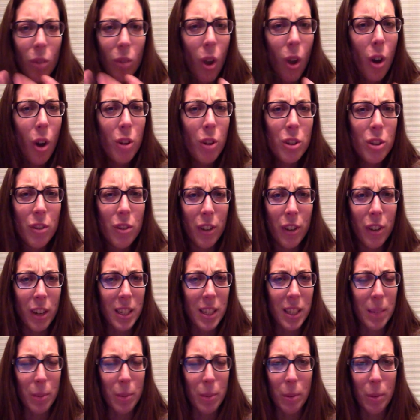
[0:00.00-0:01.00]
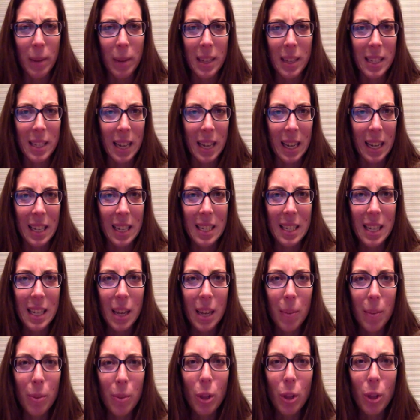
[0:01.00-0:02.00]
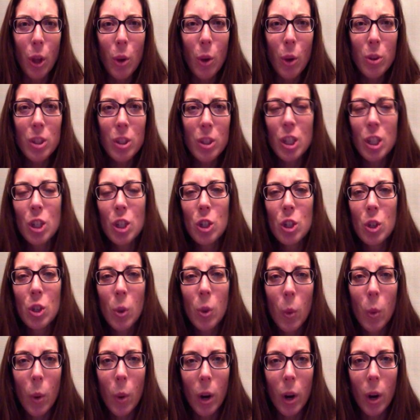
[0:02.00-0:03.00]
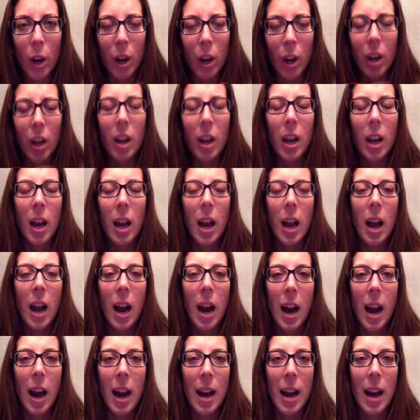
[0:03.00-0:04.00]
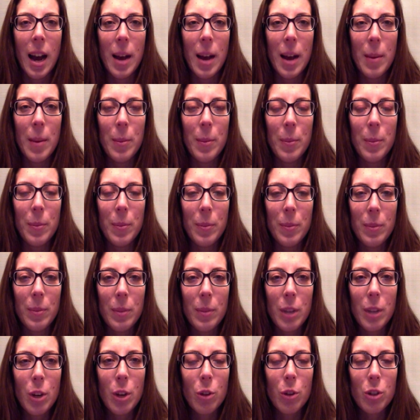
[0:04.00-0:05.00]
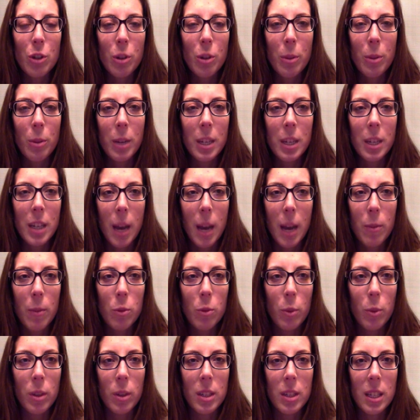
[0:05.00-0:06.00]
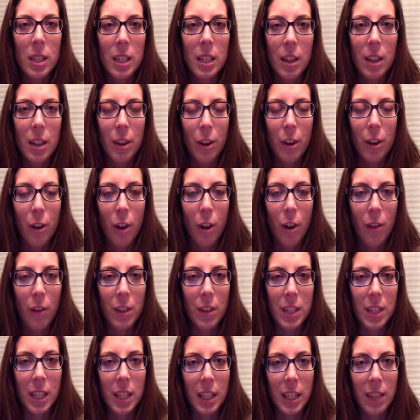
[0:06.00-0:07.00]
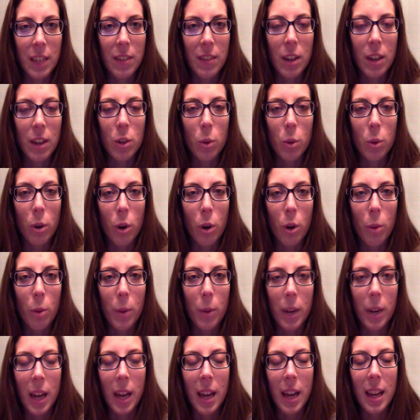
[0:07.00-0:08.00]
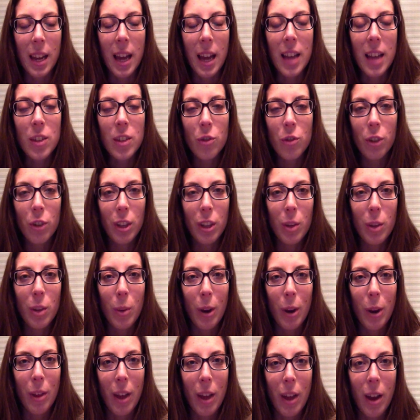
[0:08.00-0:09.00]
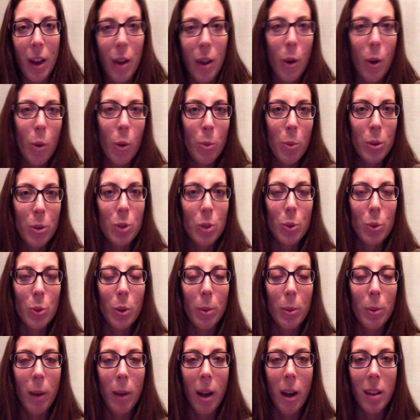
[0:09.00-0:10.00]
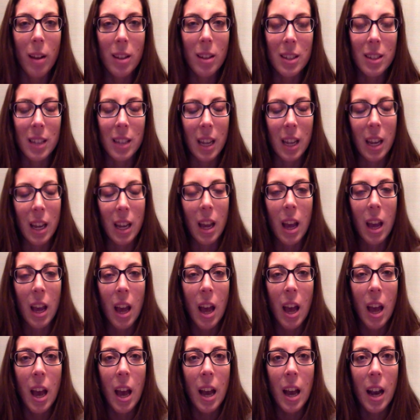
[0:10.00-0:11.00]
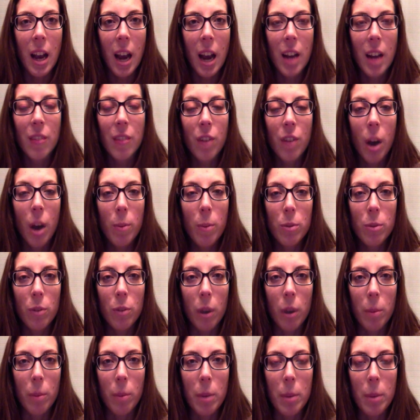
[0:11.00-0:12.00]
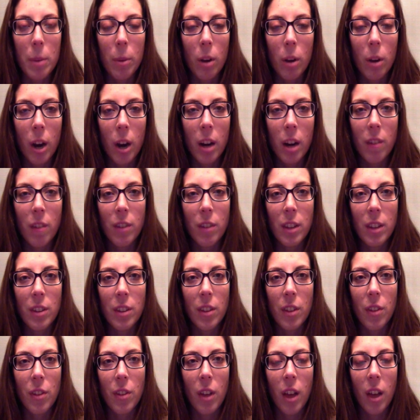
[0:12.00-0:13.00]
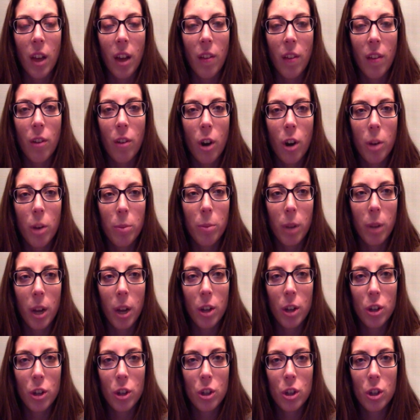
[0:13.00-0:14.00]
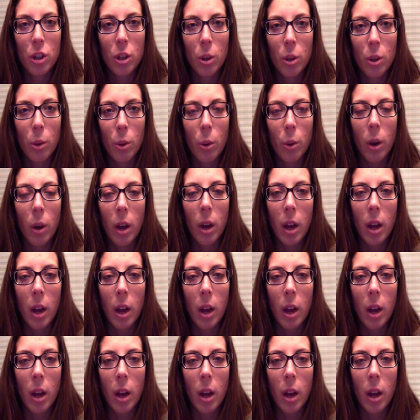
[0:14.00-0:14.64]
also very simple. My second tip, close the door. So many times we'll sit down in our office and leave that door open, and that's really where that open door policy kind of comes from. People kind of think that they'll have carte blanche to